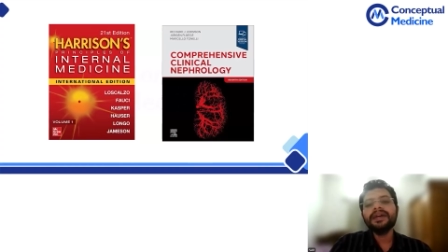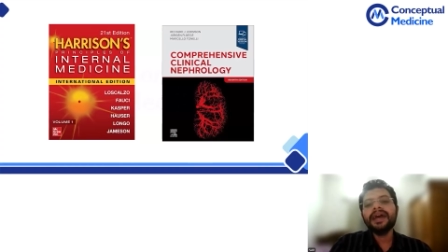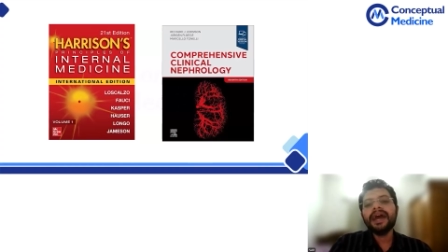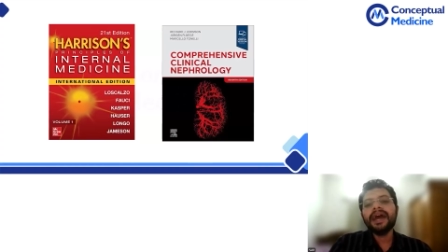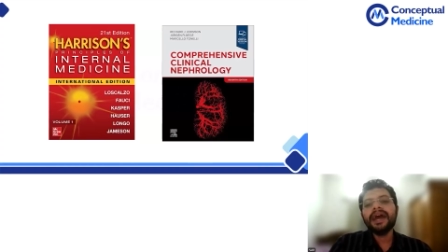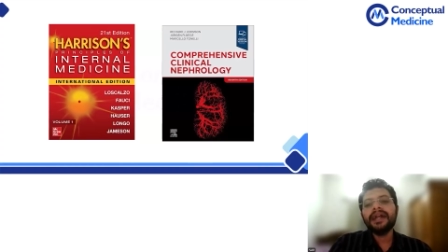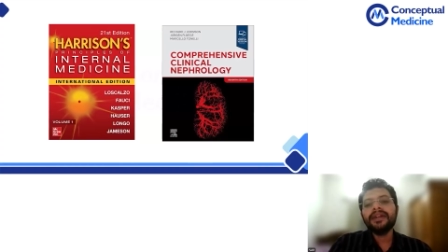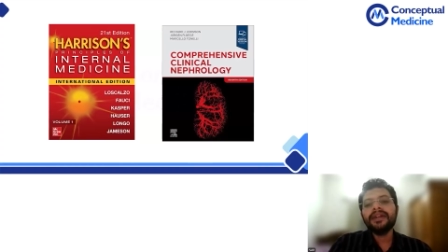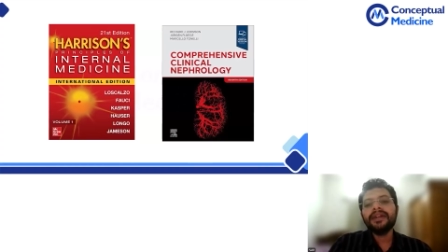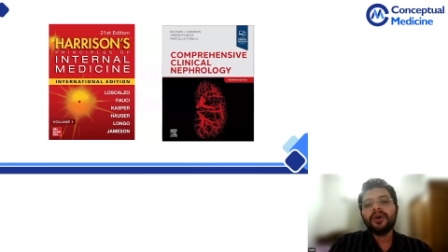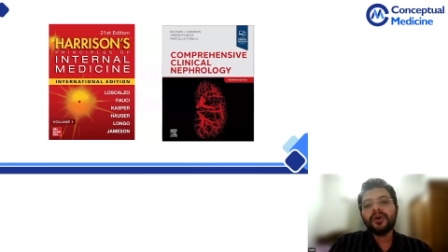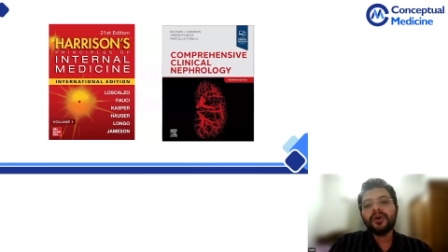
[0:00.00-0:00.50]

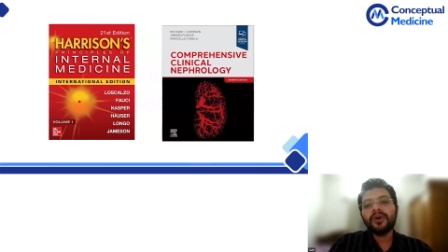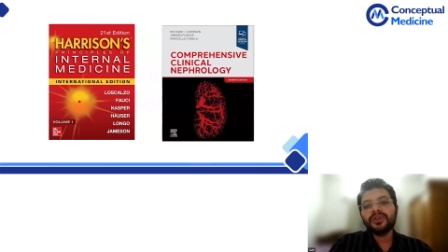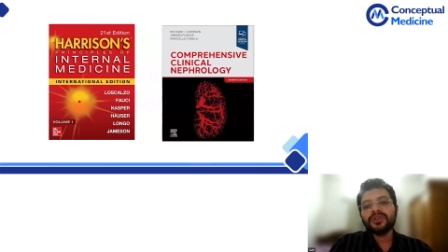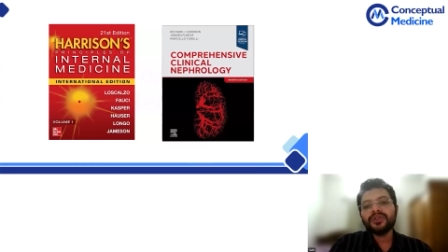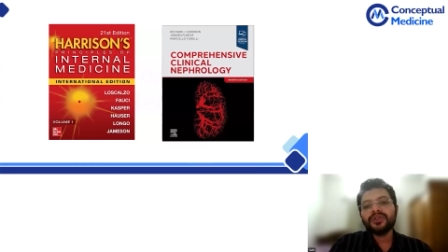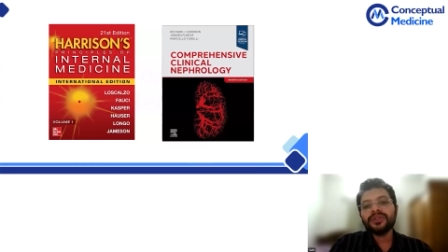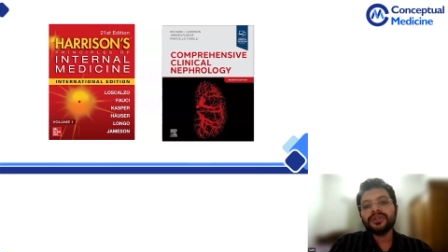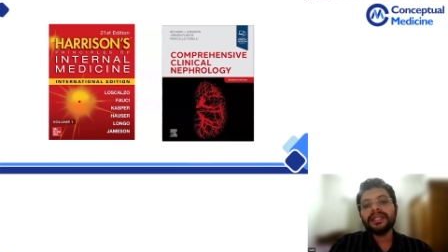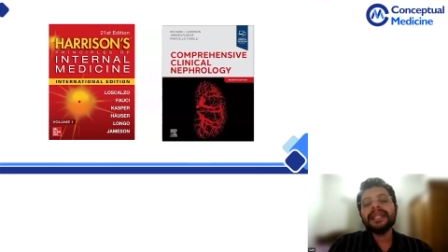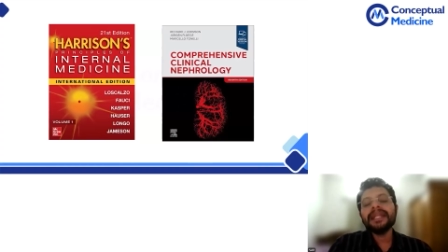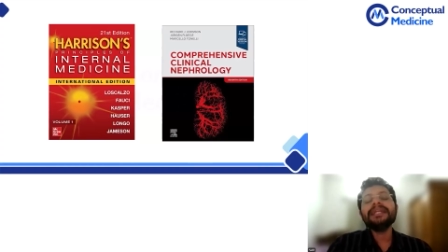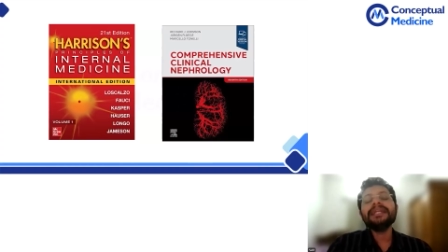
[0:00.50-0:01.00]
and also
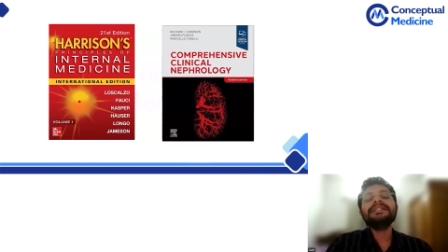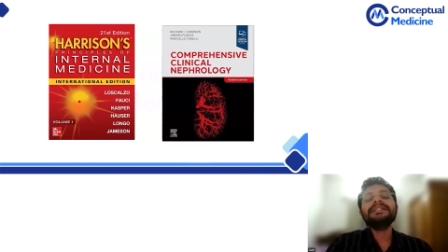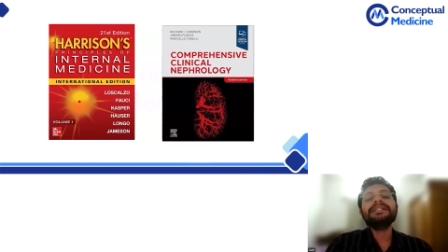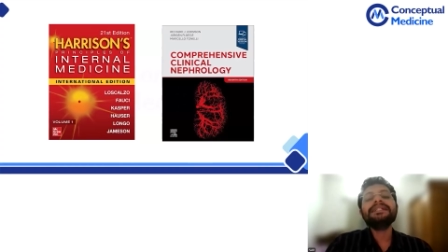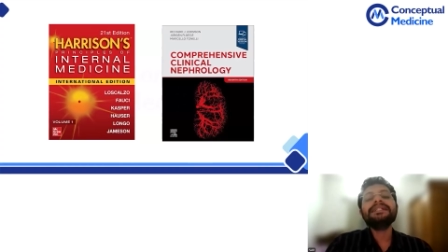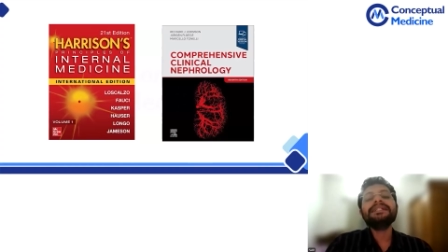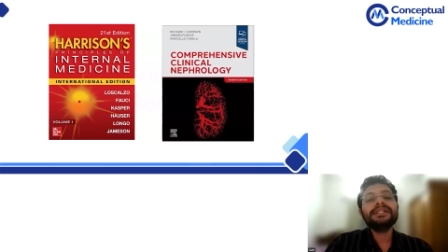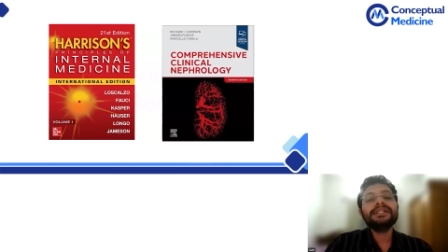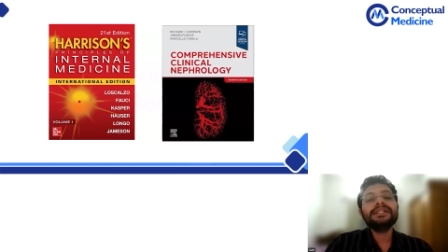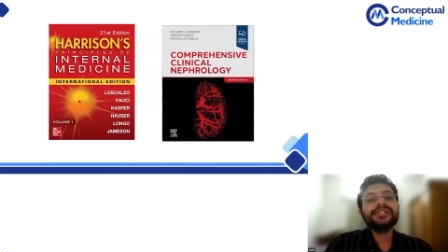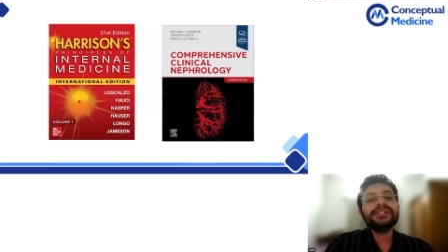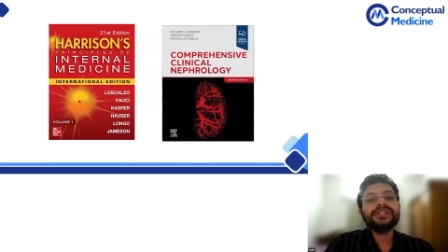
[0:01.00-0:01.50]
the latest
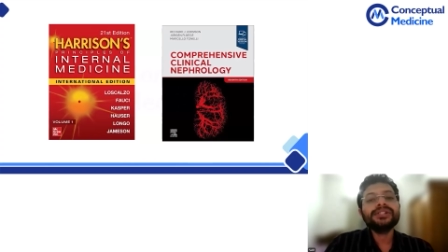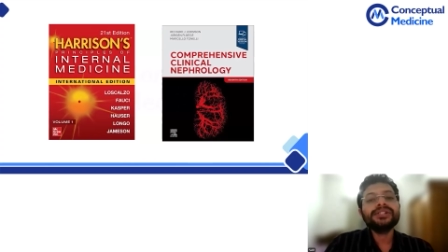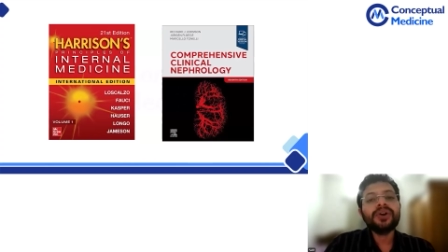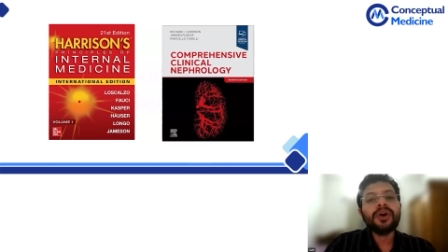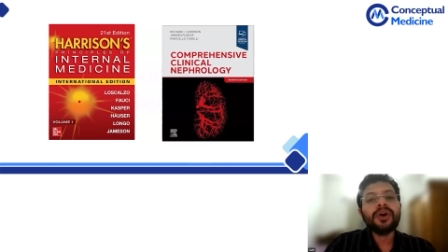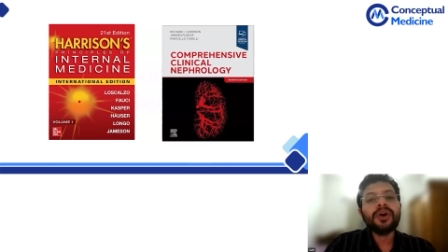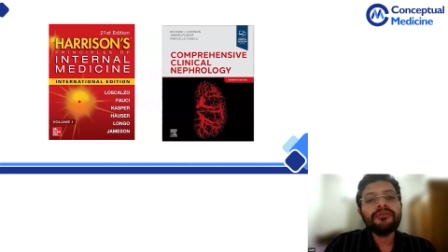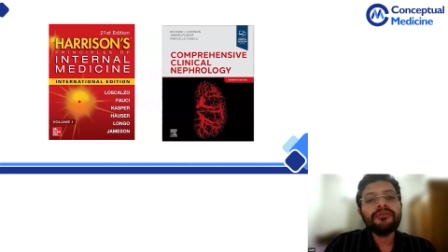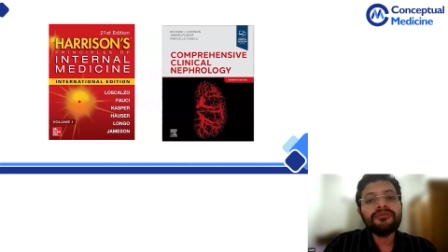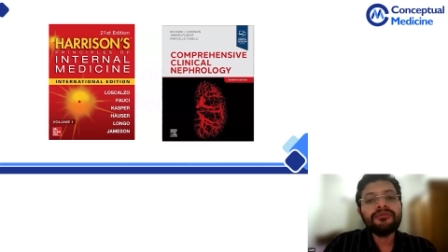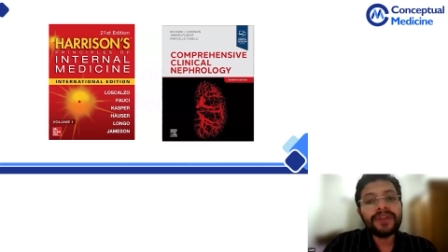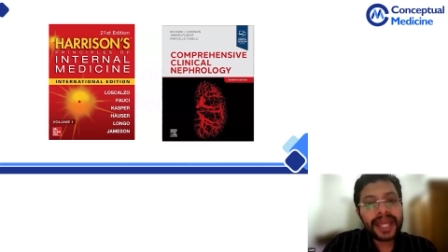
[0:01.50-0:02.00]
edition
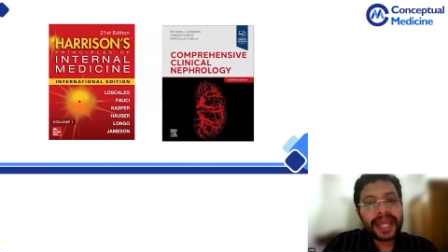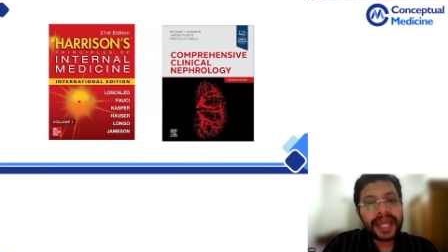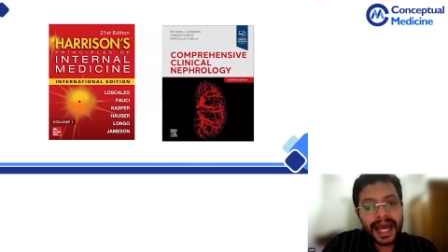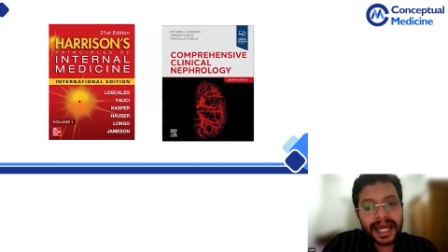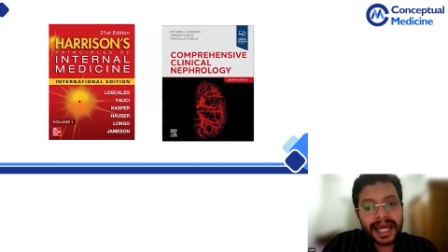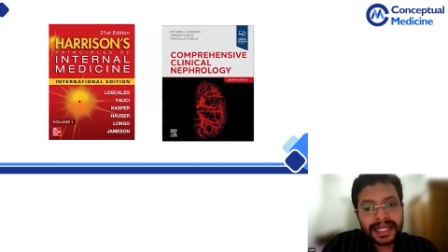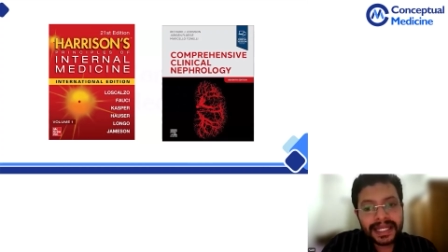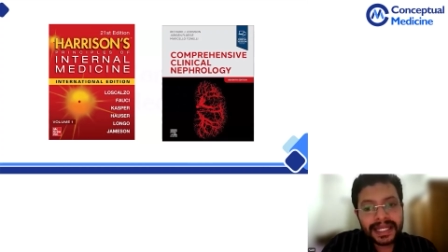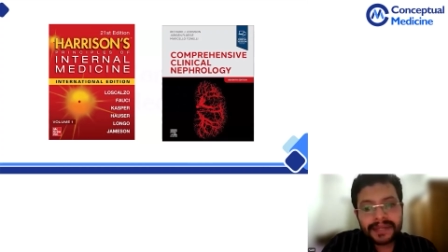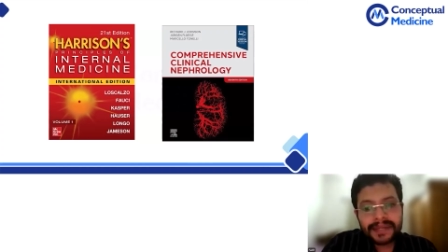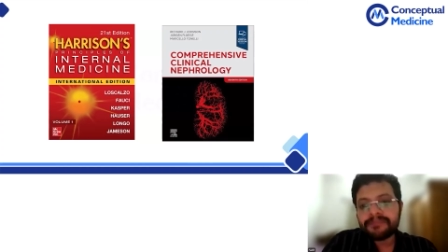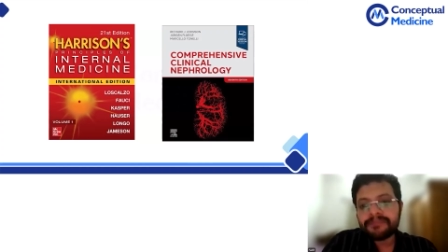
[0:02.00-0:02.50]
of Fee
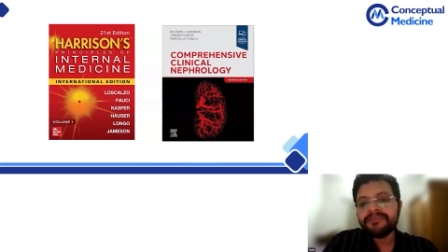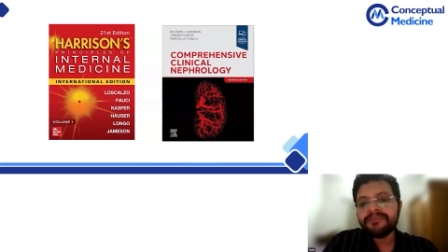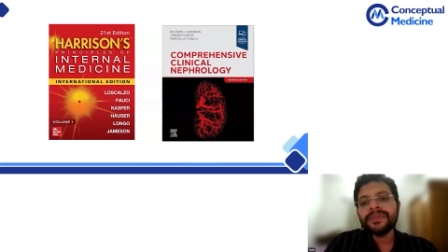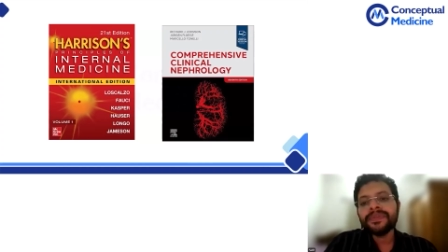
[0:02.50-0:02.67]
Halley,